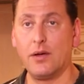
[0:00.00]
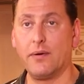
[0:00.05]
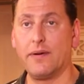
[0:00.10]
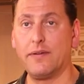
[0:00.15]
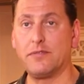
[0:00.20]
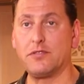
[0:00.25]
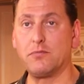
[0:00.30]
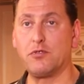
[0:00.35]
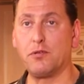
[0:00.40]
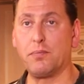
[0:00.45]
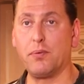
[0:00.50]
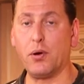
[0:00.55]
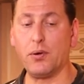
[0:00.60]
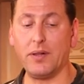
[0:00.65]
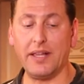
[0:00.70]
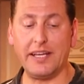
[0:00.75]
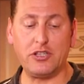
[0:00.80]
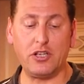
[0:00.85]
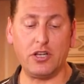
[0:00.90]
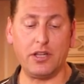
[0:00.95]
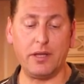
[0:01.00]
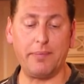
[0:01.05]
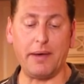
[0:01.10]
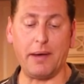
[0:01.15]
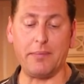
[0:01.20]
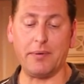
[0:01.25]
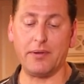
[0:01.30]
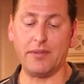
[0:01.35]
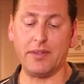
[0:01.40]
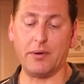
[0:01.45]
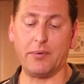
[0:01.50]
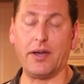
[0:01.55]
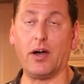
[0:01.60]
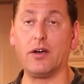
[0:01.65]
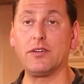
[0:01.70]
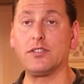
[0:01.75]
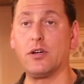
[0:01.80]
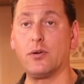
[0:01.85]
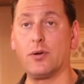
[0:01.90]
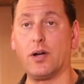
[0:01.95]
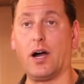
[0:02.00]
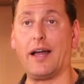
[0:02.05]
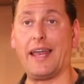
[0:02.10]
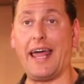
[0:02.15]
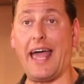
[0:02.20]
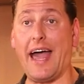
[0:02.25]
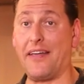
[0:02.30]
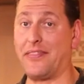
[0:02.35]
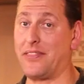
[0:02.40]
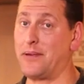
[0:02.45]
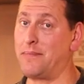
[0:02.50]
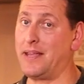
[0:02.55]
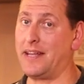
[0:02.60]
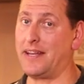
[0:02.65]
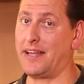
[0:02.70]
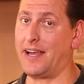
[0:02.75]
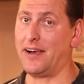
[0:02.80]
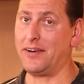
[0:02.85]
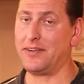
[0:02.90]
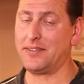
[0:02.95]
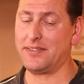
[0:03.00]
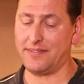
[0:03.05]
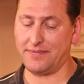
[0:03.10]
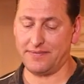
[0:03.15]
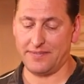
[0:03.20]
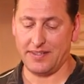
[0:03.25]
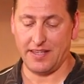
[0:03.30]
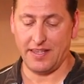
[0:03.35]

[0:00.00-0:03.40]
We have some chipotle chili pepper that we also got at the meat house